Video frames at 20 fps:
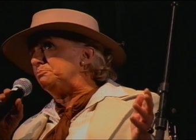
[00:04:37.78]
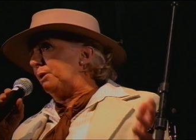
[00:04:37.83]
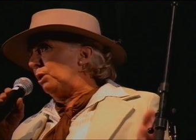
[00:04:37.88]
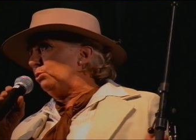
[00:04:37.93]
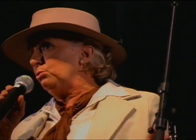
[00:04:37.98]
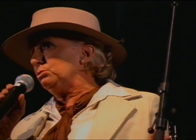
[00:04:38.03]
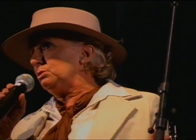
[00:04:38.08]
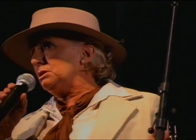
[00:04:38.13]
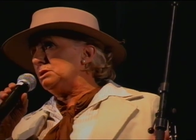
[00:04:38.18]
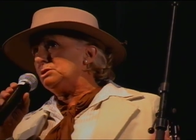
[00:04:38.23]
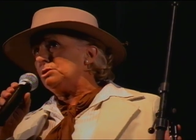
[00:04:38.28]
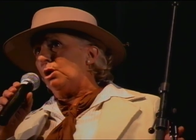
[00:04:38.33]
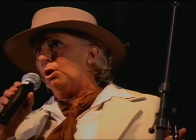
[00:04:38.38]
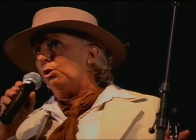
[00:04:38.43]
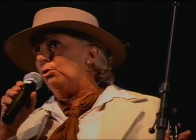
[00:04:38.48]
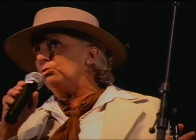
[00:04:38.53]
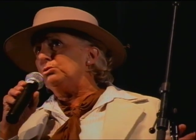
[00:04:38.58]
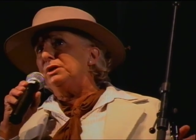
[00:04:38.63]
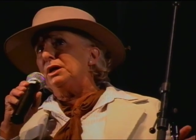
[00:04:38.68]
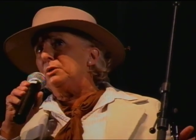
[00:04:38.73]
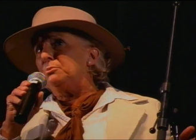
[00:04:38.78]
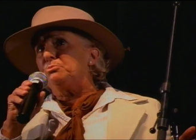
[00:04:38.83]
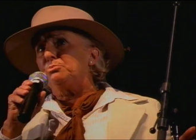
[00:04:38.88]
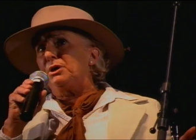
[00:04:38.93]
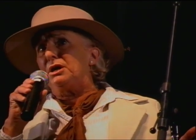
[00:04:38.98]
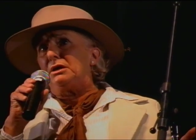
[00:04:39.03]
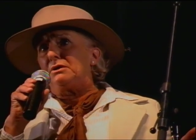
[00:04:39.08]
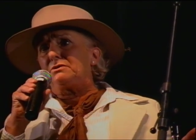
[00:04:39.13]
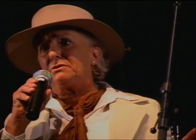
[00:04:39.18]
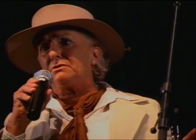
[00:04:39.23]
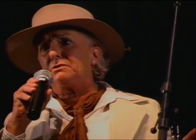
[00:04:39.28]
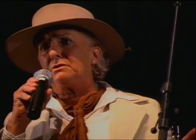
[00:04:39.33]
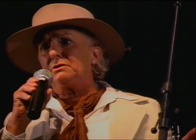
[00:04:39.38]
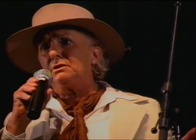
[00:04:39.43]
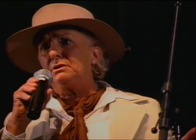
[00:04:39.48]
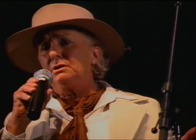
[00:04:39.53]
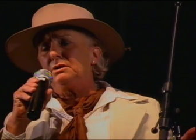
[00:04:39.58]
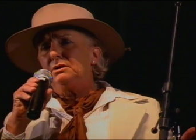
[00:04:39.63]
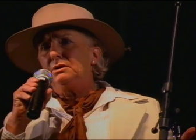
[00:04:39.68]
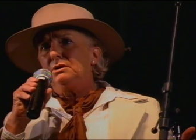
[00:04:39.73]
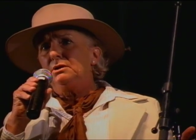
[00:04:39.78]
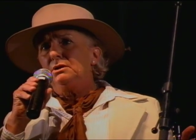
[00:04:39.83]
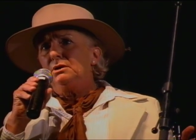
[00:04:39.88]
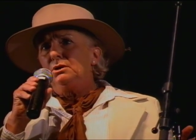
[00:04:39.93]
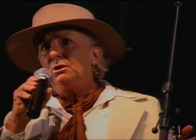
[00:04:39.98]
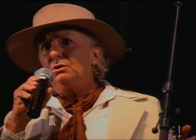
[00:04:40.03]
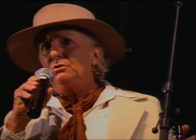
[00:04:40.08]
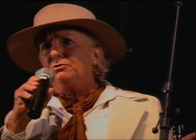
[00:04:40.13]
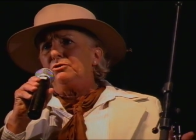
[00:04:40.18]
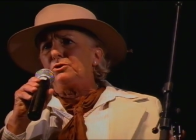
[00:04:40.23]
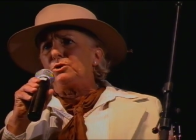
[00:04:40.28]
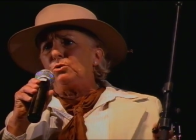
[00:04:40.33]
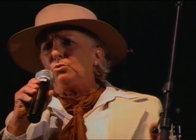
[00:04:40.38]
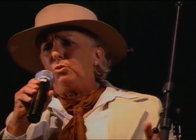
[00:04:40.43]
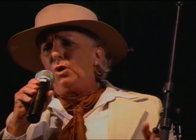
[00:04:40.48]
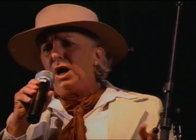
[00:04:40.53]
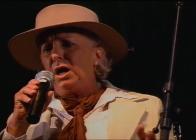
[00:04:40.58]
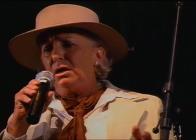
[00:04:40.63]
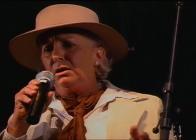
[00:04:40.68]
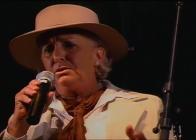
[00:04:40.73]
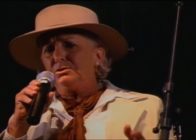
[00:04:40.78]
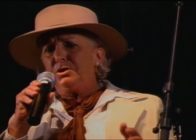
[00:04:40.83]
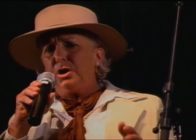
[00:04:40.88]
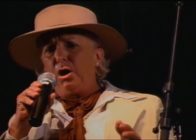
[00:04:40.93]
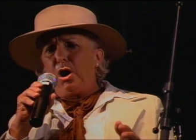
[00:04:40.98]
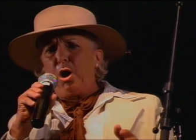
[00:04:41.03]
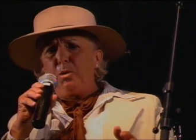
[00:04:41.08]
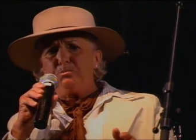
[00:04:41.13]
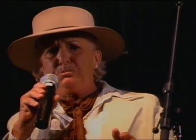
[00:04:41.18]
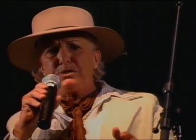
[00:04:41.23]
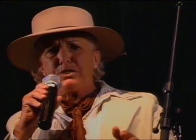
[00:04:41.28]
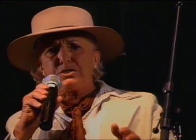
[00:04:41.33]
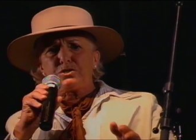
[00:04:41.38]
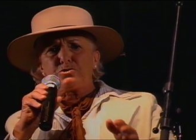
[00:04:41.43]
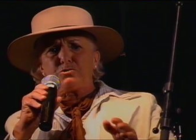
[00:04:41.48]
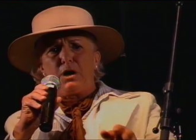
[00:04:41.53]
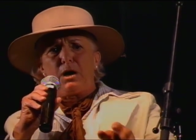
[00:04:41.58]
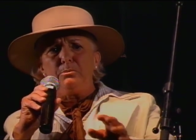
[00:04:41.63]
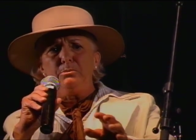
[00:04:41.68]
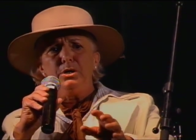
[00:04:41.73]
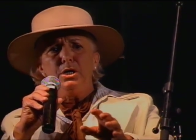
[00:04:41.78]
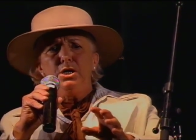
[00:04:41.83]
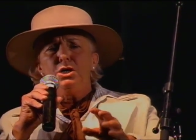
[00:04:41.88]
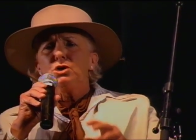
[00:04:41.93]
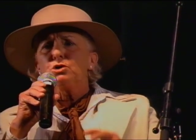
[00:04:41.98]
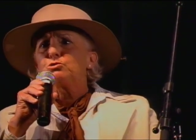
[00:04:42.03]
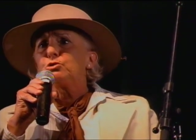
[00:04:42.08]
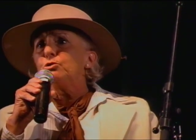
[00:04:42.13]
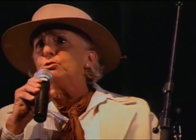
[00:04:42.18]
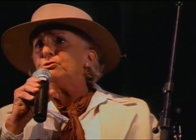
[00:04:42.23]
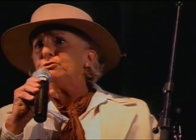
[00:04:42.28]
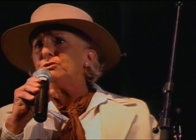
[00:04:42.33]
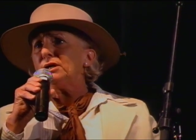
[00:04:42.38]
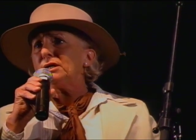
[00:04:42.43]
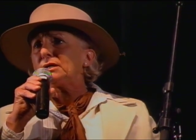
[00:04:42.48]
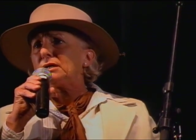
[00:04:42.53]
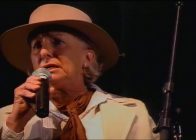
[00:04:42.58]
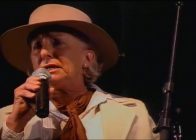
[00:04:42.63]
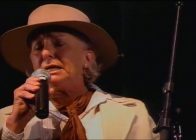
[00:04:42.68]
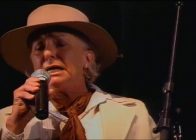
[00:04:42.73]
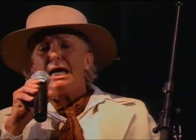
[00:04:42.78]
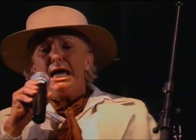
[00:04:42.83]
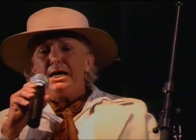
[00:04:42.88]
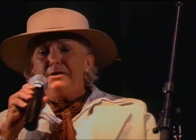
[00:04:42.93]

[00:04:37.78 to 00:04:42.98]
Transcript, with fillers: boldest hold their breath, for the wild hop scrub grew thickly,